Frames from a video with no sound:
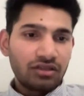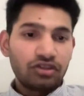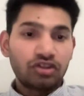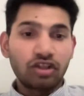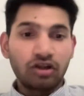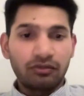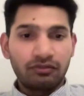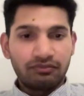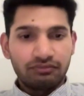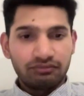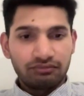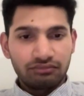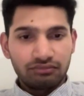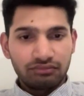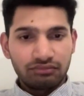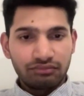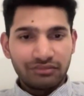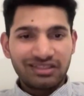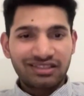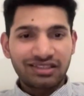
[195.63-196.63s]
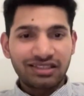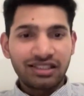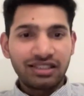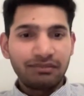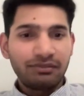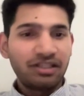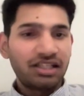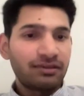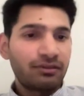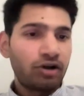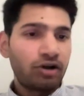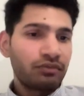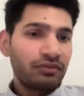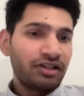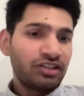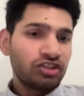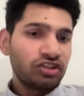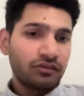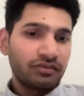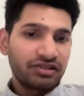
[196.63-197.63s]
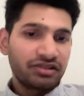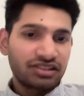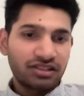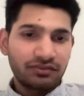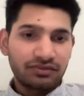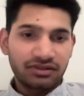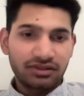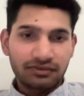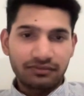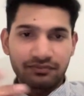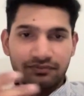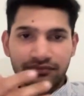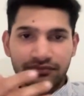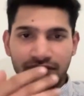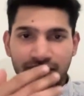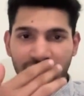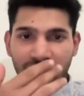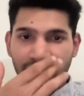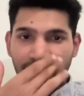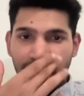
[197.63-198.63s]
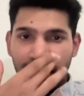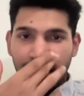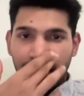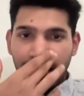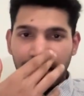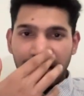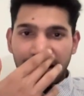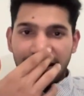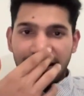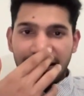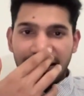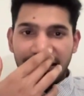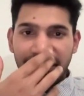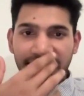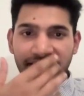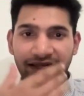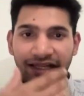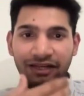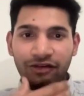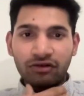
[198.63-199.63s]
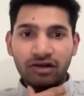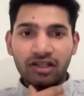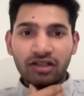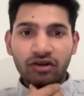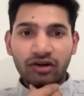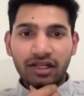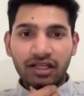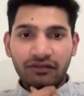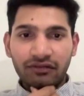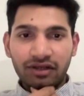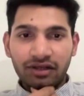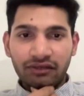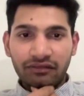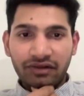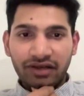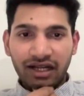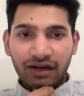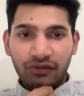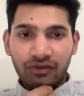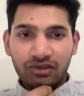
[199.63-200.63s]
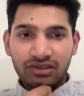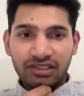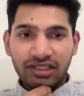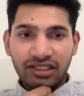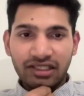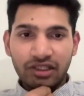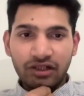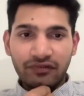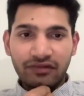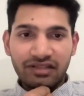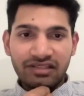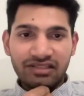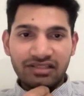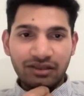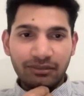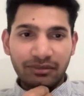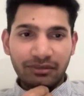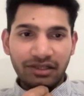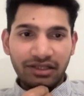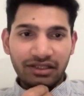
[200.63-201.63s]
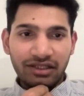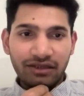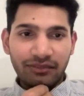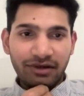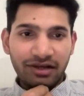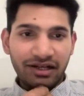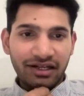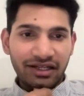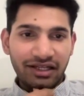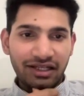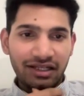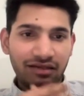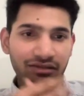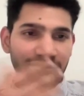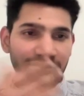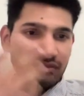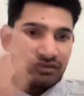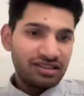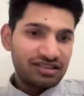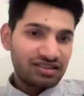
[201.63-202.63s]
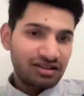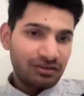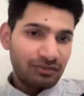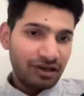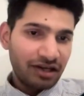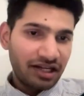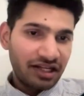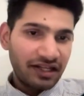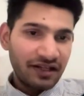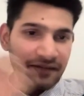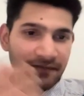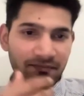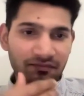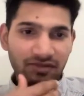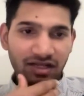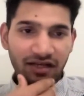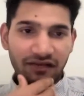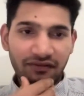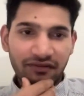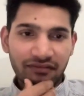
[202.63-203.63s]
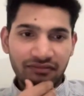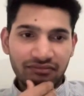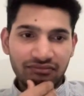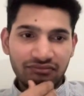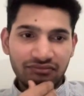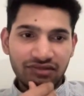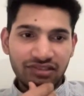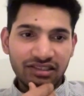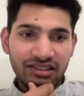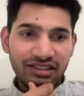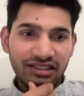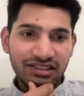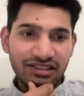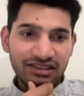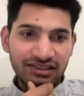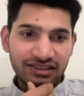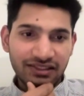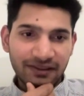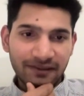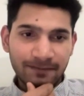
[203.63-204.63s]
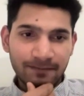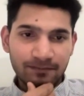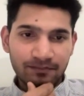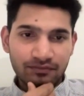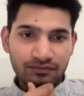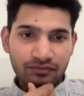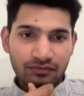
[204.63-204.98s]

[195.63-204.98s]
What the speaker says: job. Basically, bit about my job description. And then in 2021, when I was head of digital media marketing, I've done this thing.